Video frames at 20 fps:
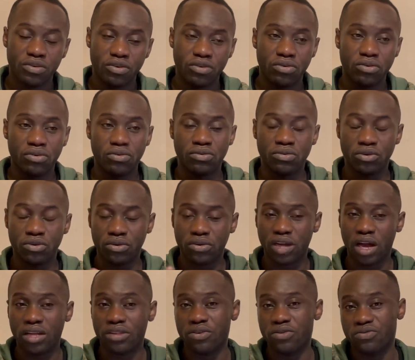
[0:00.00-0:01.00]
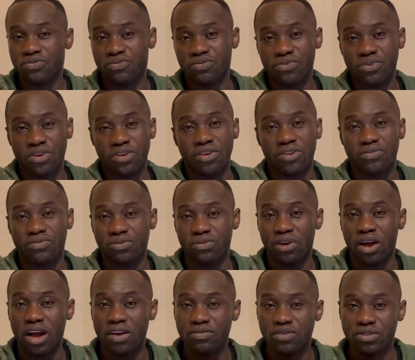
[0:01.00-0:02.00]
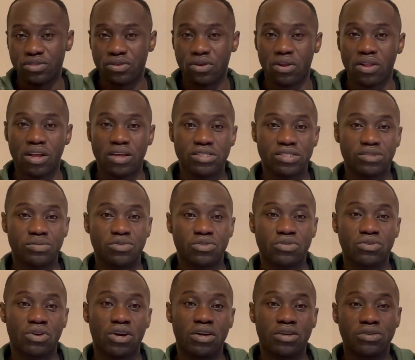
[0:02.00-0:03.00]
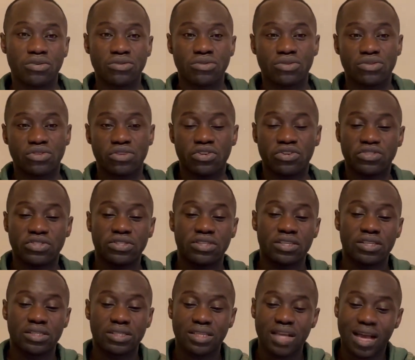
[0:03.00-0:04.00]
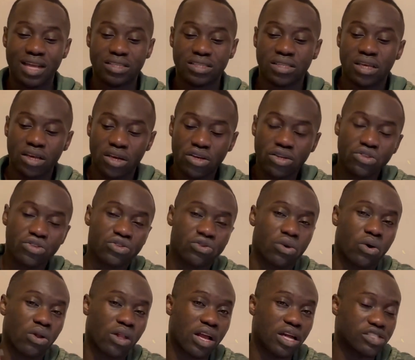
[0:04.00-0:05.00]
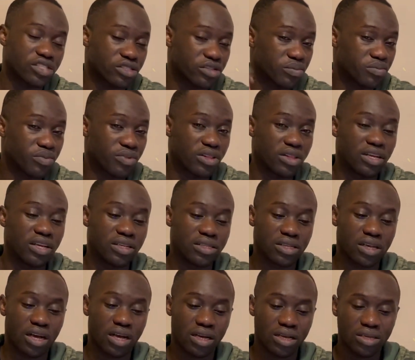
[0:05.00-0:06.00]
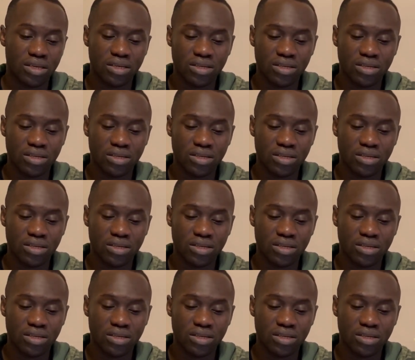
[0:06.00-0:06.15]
you kind of free if you have a scholarship. So you are going to just need that scholarship later.